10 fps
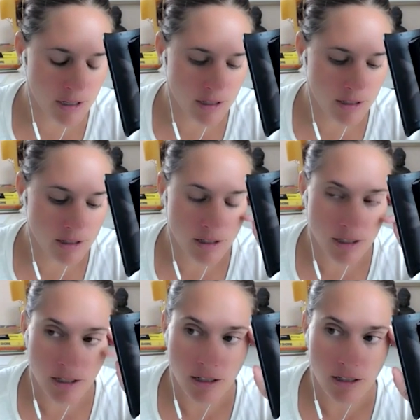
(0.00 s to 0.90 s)

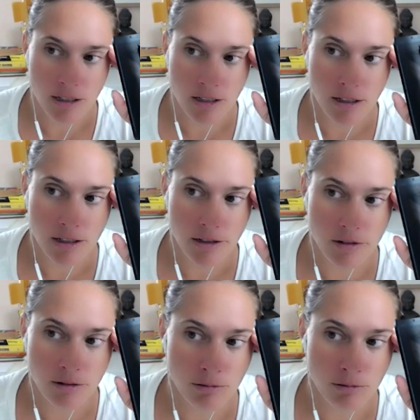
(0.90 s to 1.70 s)
(silence)